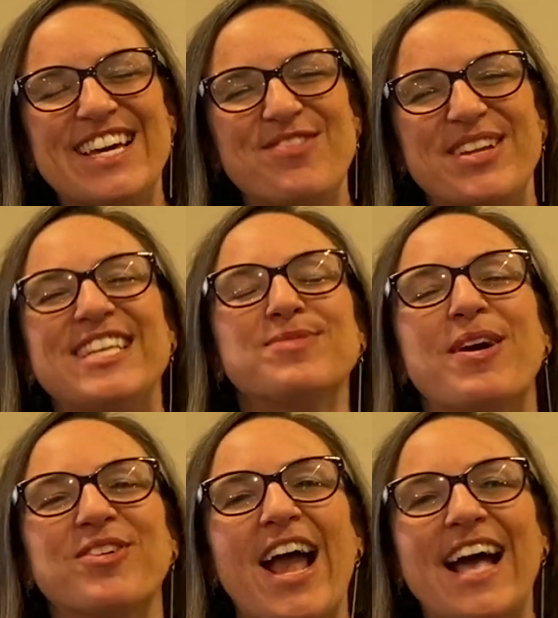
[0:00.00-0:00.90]
when his
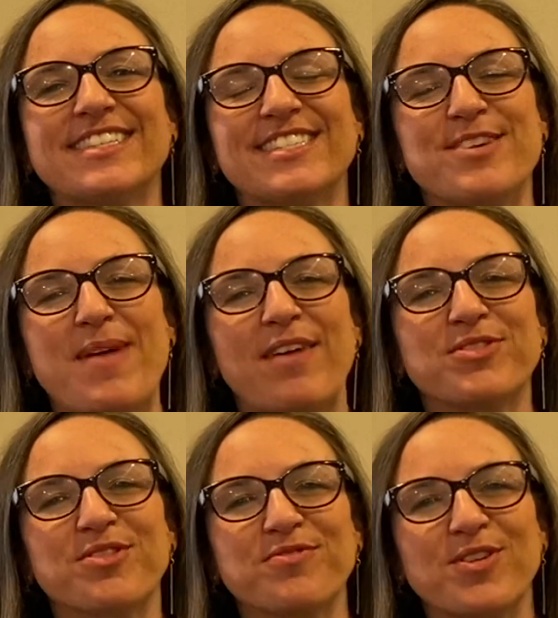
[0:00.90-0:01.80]
mother asked him
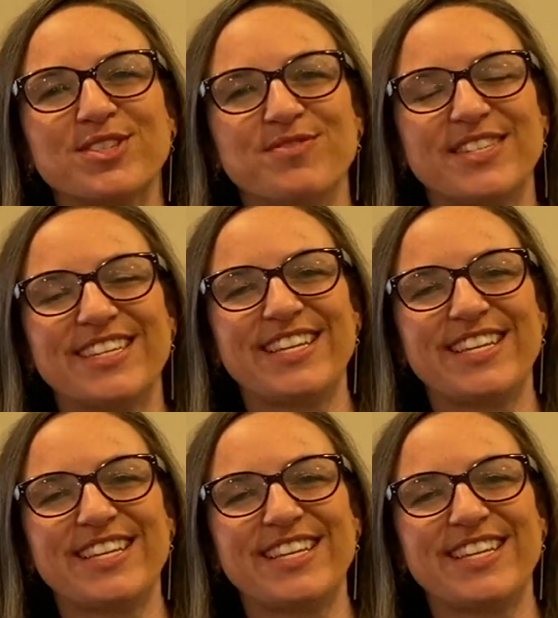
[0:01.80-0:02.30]
after their first visit